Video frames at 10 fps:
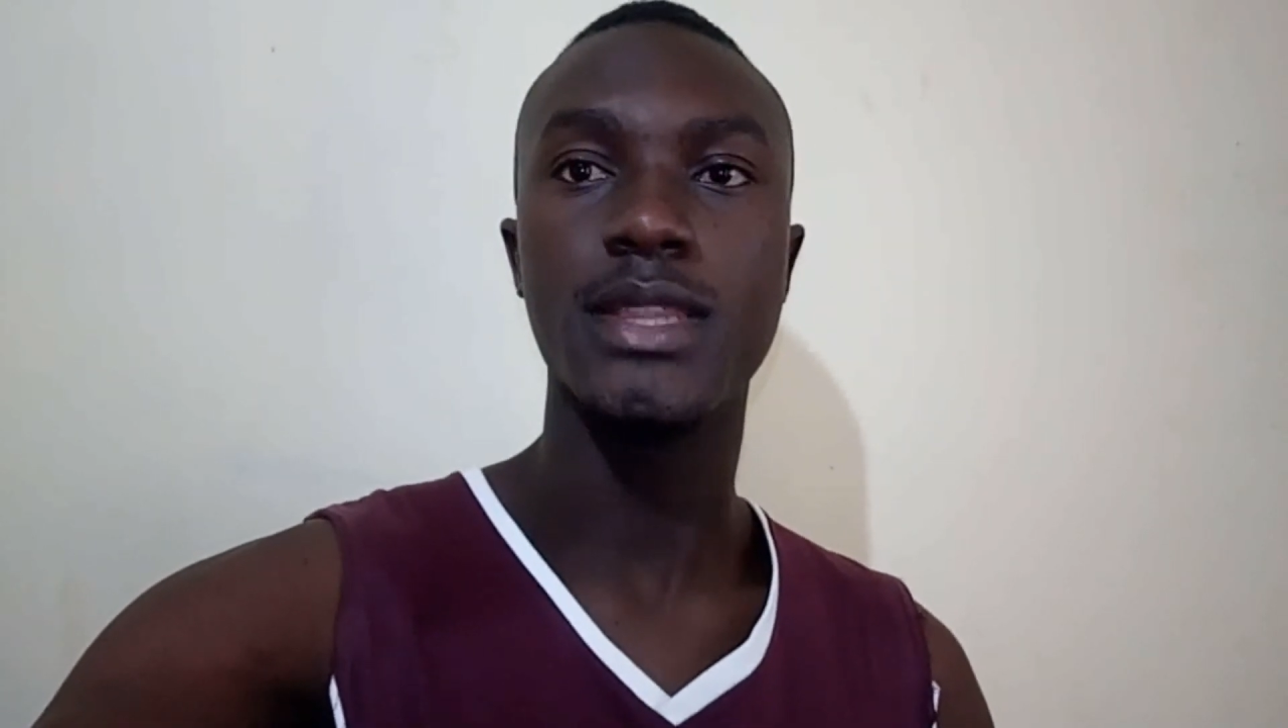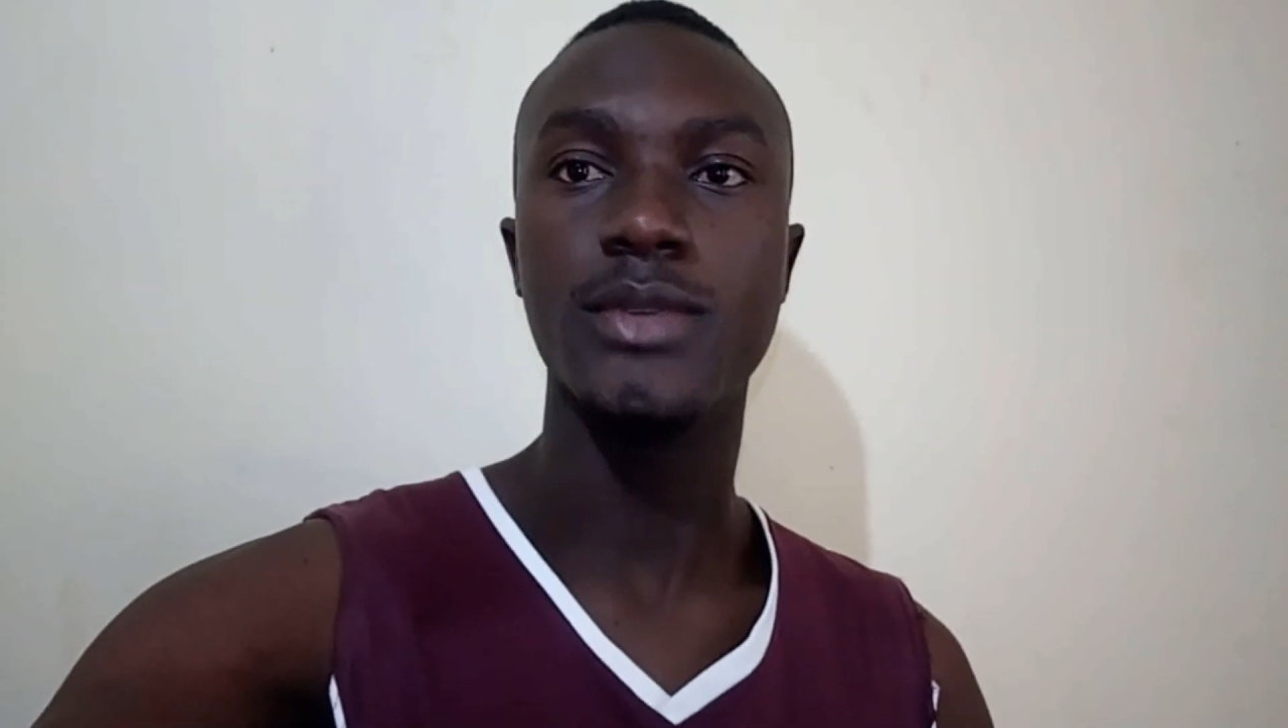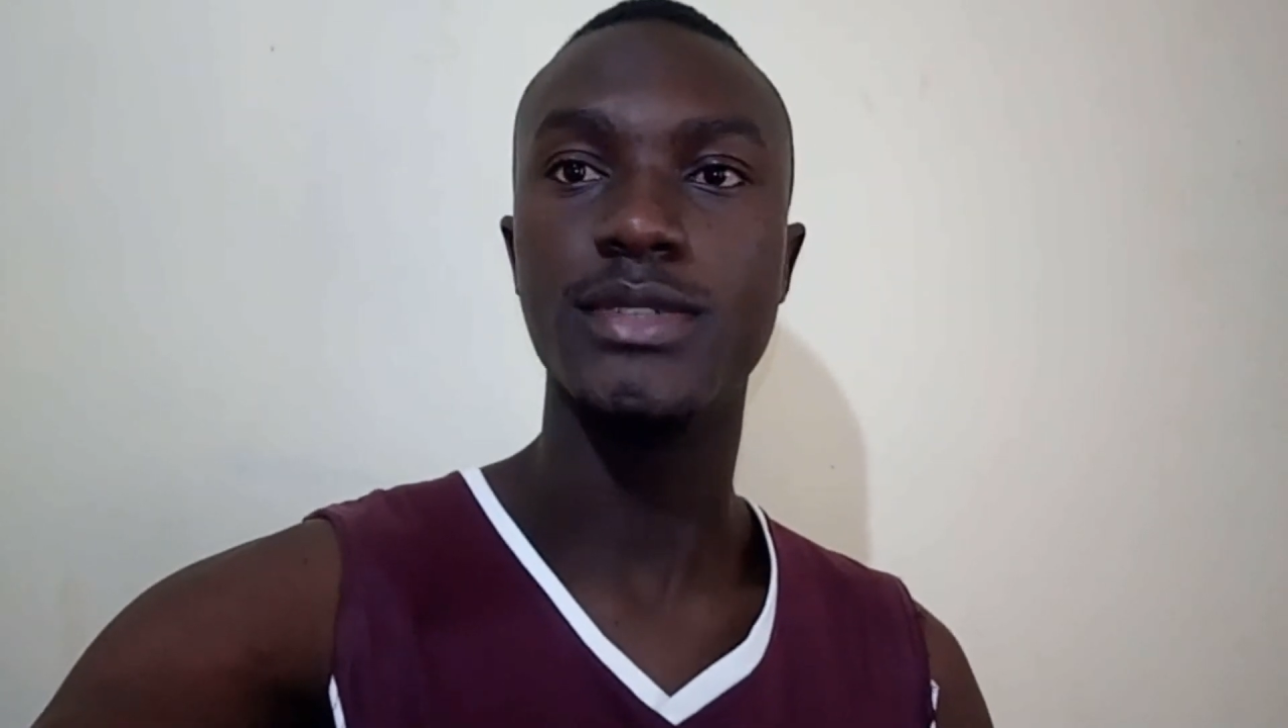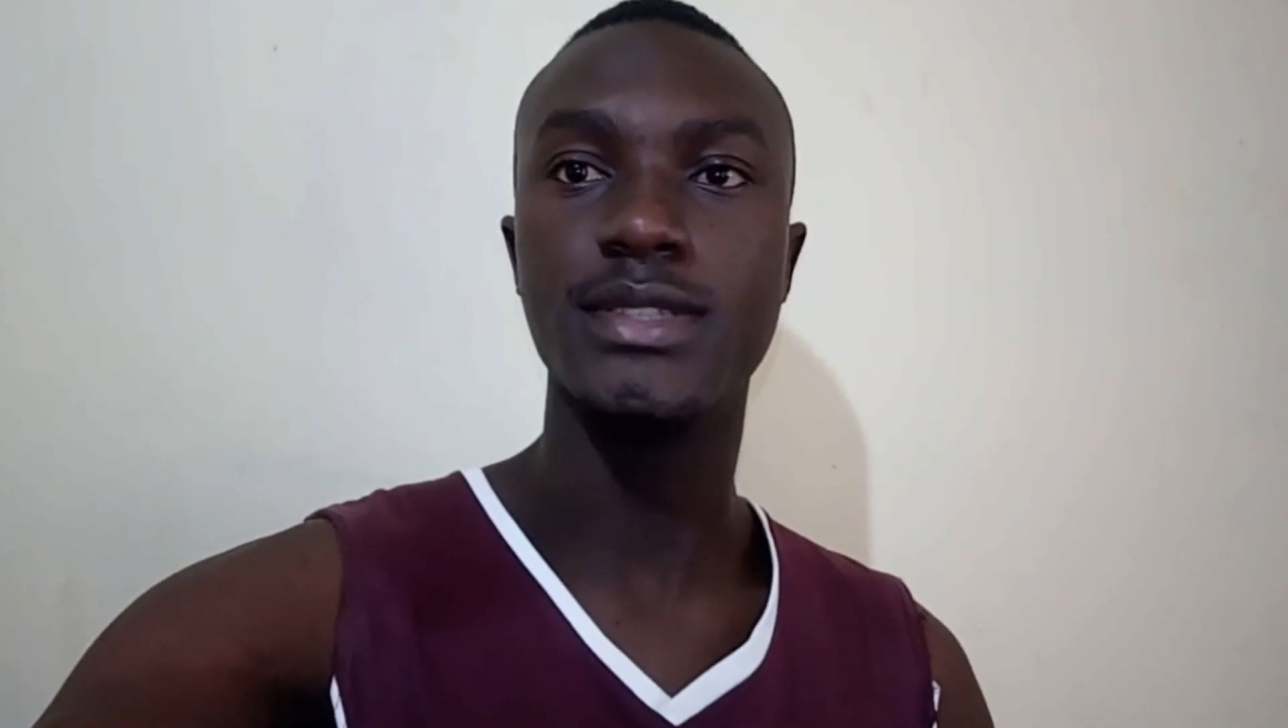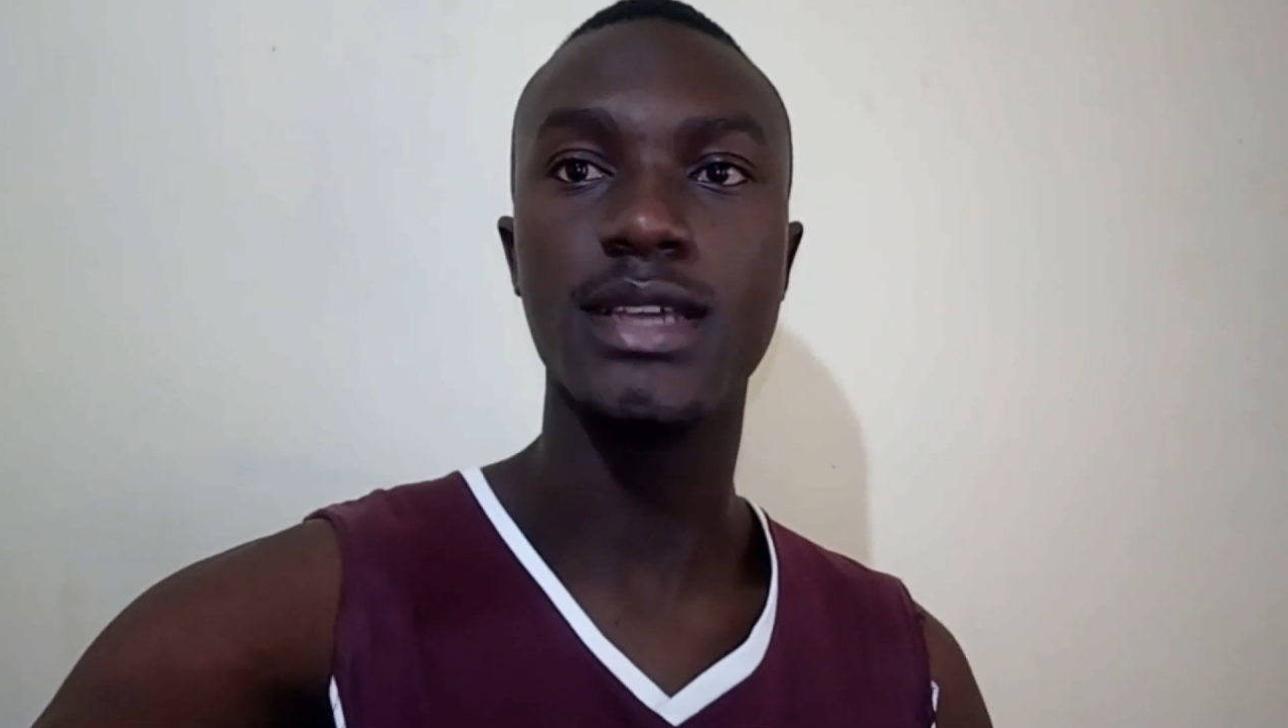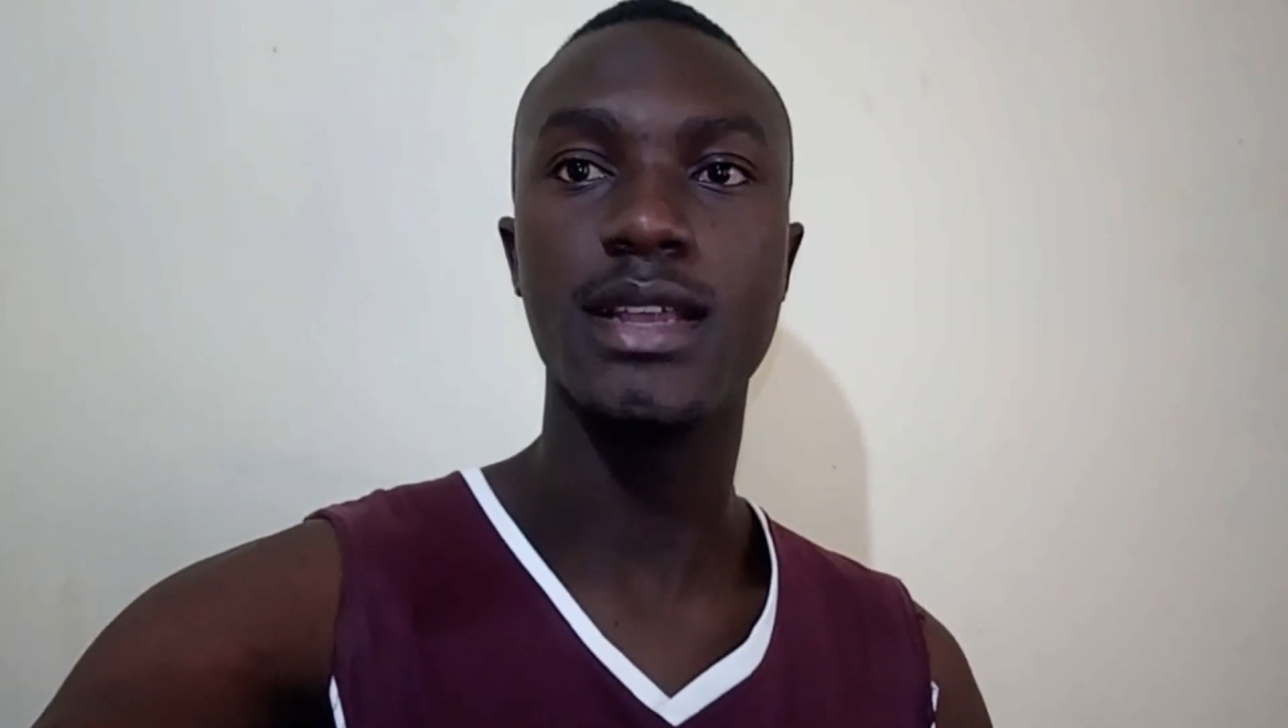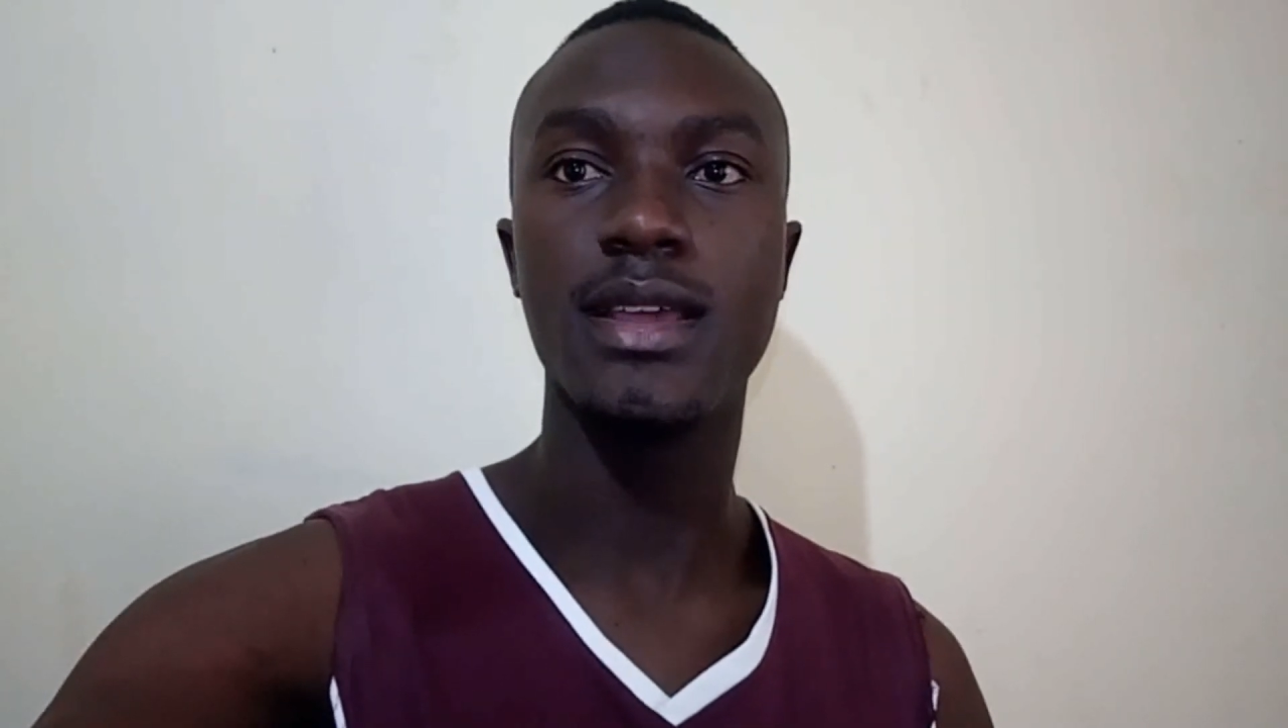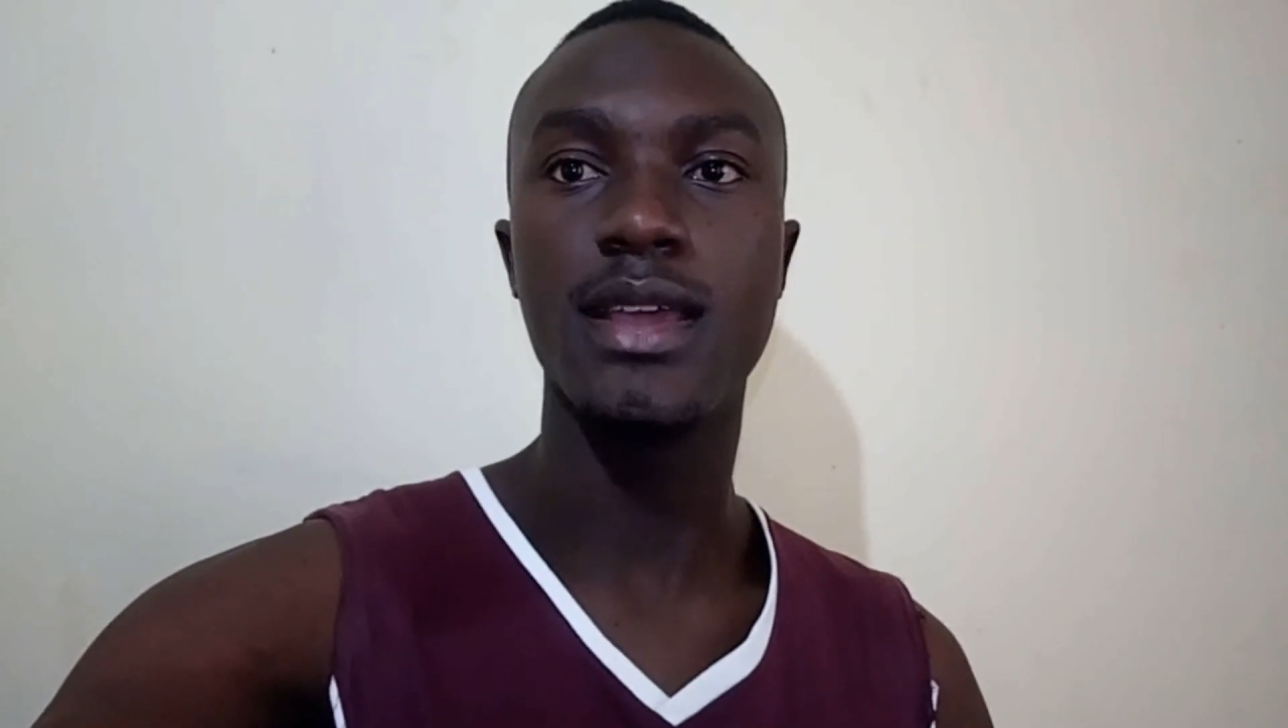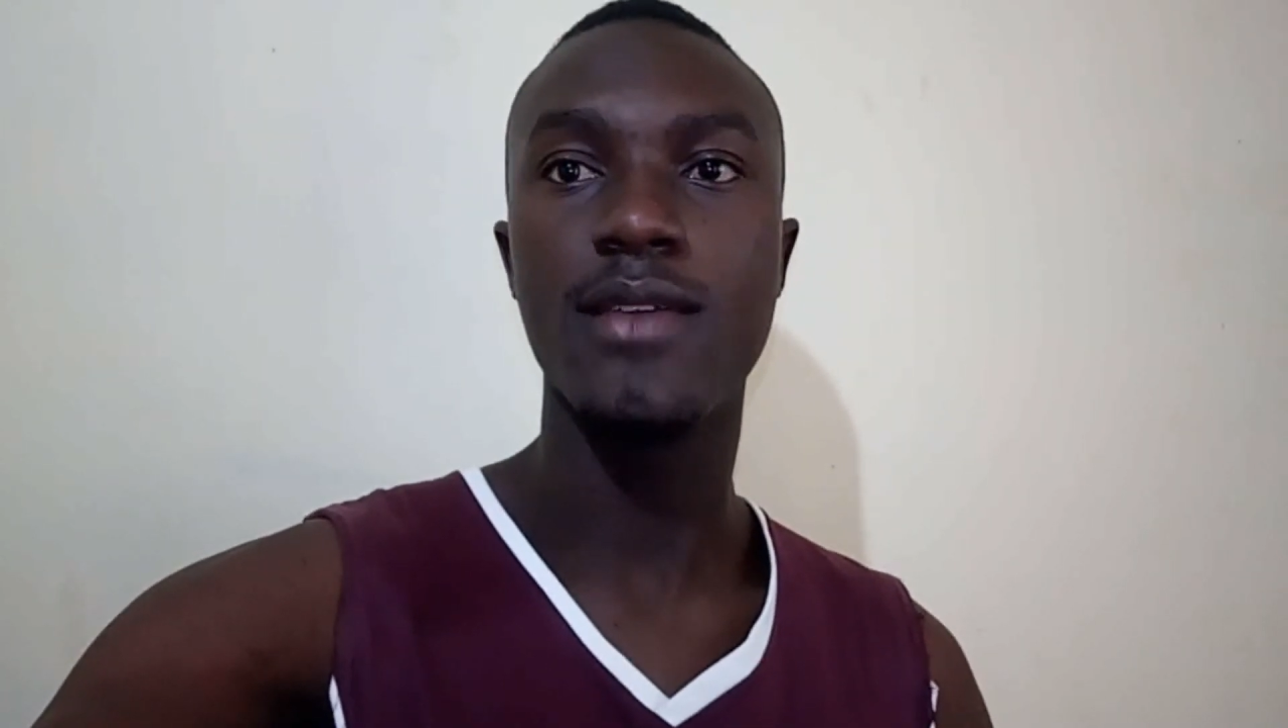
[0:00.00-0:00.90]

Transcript: but we still,